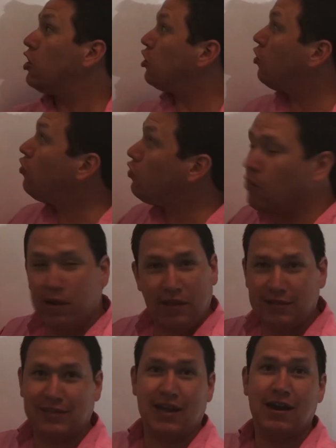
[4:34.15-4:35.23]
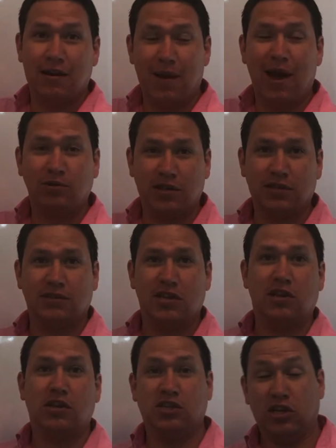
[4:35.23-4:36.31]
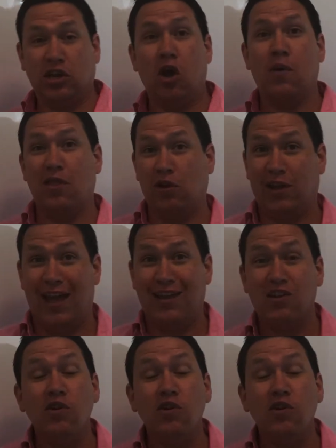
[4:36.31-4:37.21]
You're the one that's sending them houses to go and look at.